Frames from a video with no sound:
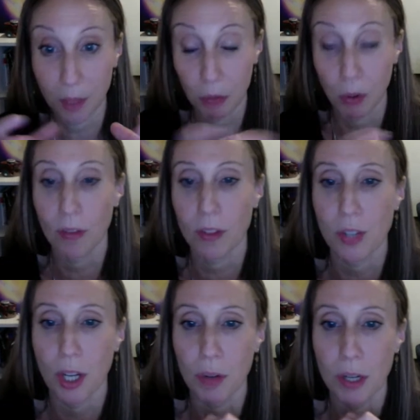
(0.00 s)
through all the
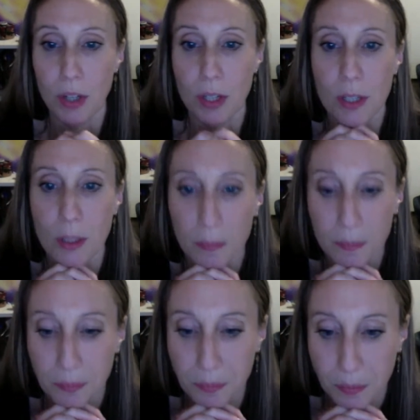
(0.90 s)
generations.
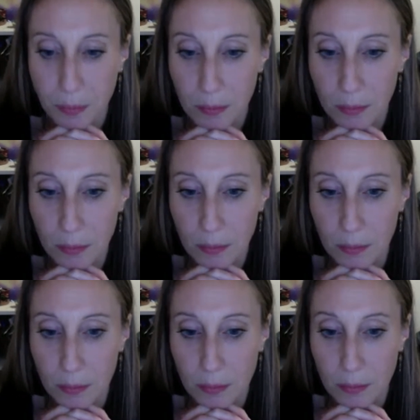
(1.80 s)

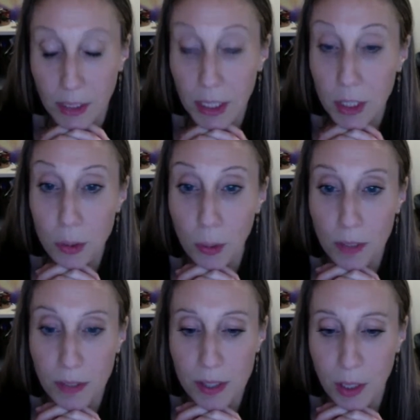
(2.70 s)
Each one
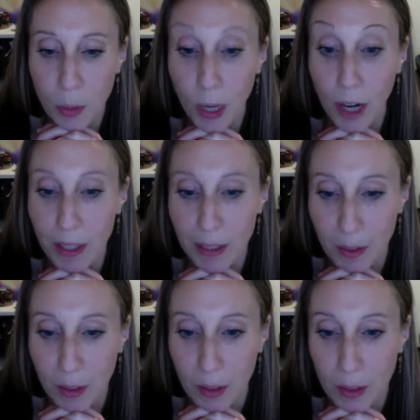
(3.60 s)
of us can wear it.
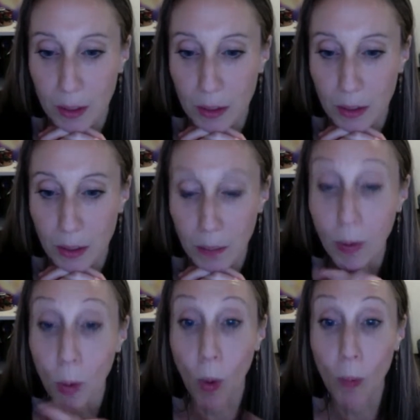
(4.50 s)

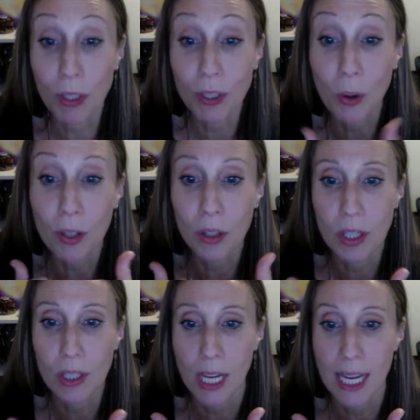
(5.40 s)
But what we don't
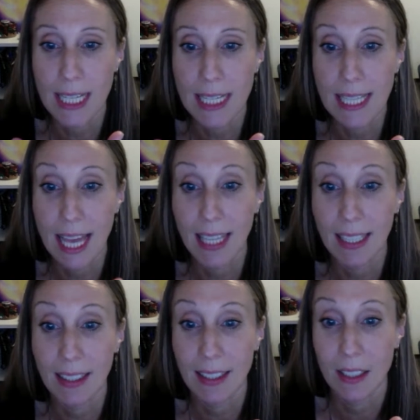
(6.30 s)
understand is
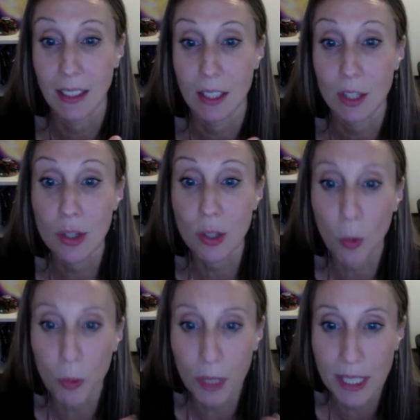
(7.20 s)
that
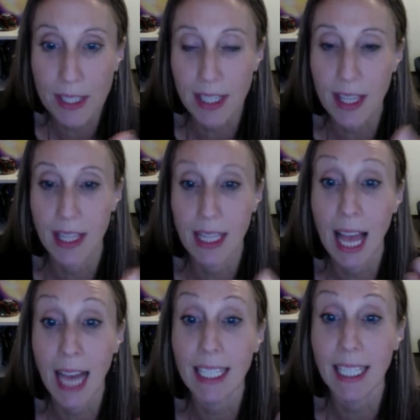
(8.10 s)
sewn into the
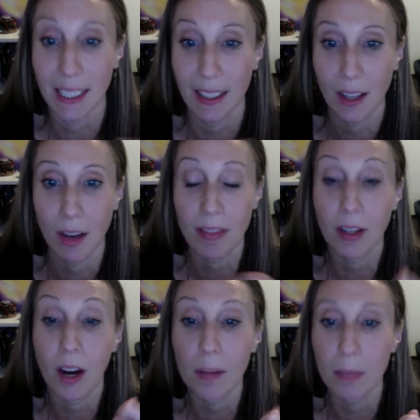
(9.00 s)
lining of the
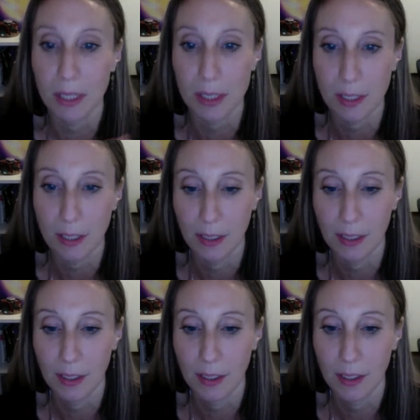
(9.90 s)
garment
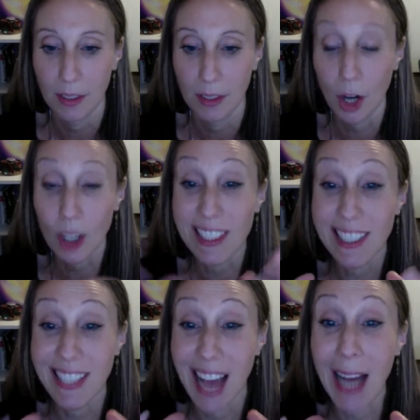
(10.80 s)
are
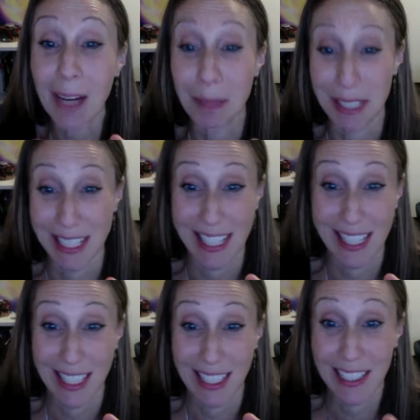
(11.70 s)

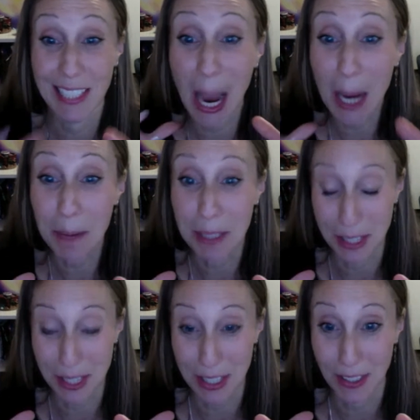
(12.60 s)
diamonds,
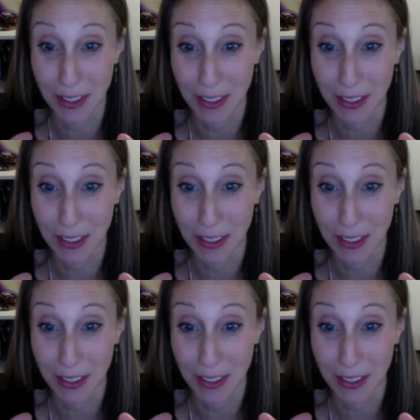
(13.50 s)
diamonds,